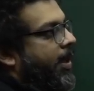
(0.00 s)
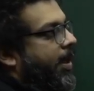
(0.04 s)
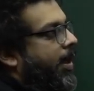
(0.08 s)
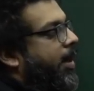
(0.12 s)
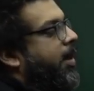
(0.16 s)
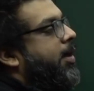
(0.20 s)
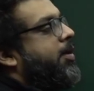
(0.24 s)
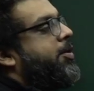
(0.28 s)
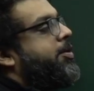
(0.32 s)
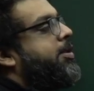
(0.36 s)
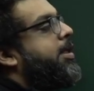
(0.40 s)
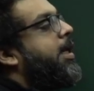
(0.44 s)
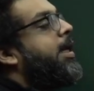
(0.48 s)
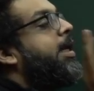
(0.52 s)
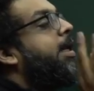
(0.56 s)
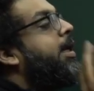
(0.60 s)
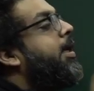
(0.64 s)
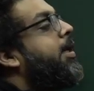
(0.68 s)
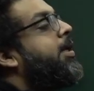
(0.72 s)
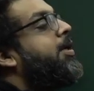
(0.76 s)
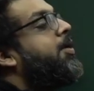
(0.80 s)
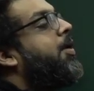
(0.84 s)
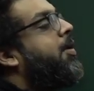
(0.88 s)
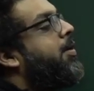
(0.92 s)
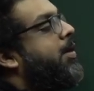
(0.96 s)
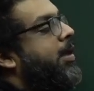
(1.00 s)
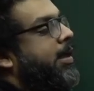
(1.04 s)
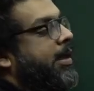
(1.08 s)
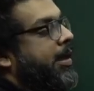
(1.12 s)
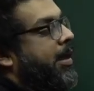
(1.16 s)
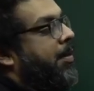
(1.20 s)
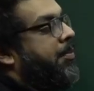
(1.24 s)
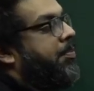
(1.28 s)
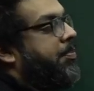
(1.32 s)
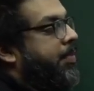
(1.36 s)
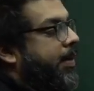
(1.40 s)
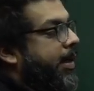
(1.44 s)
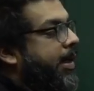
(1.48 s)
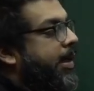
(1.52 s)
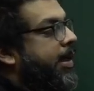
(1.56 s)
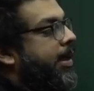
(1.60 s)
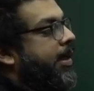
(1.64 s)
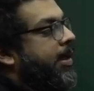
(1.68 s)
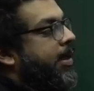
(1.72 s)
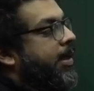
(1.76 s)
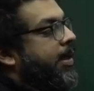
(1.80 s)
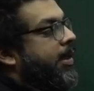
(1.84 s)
A $1 trillion company,